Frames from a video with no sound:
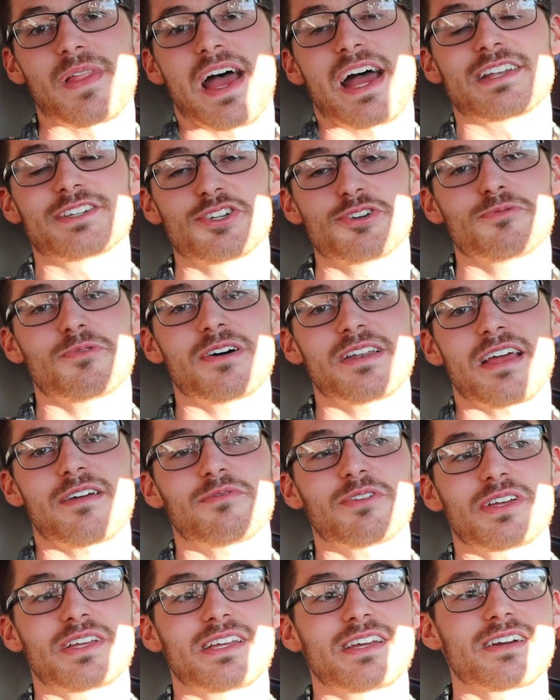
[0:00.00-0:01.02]
I do one
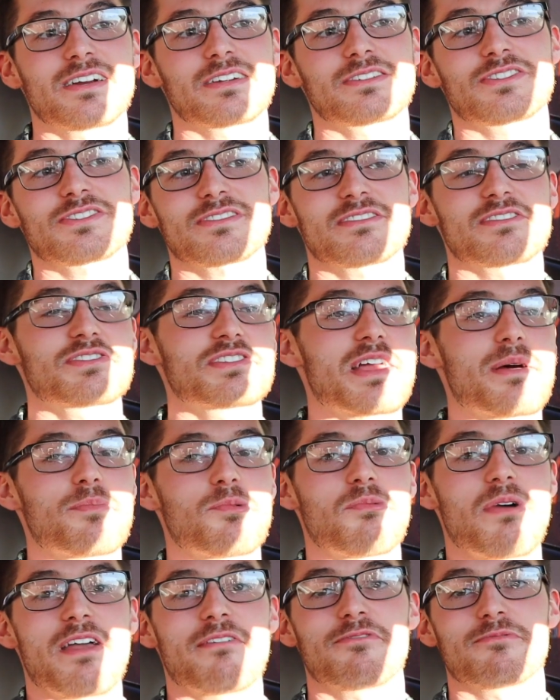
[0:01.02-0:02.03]
every year just to step
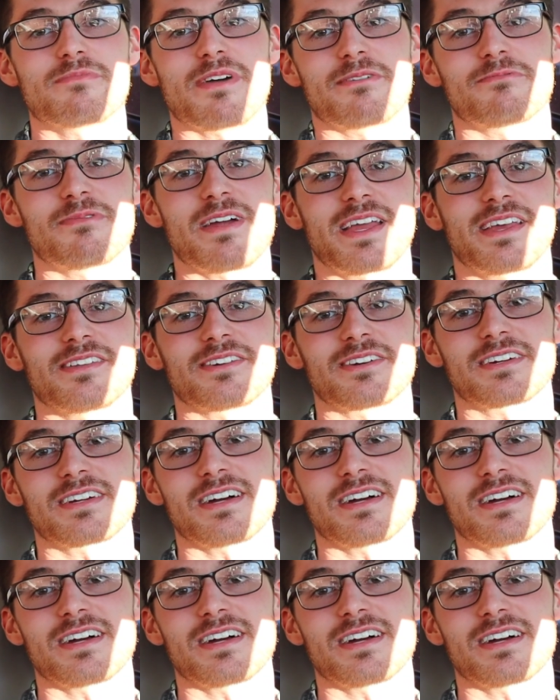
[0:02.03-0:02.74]
away from my regular